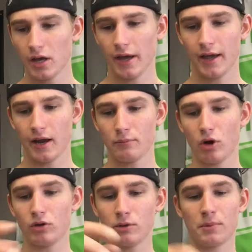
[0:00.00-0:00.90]
and I'm the
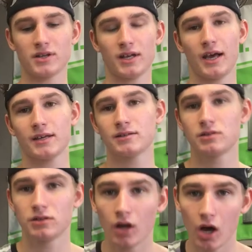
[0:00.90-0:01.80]
only person that has
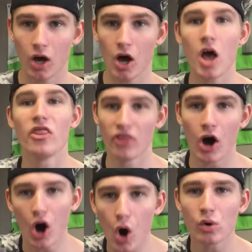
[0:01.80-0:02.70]
the
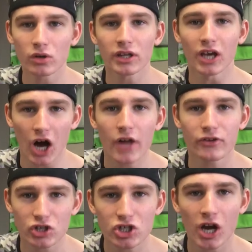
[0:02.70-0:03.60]
only
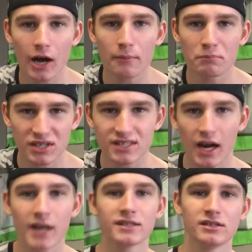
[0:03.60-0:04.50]
other shot
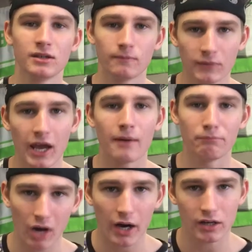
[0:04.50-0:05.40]
besides the damn
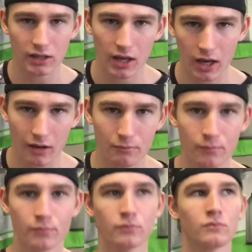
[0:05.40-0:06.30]
body cam.
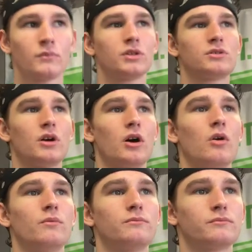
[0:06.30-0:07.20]
So,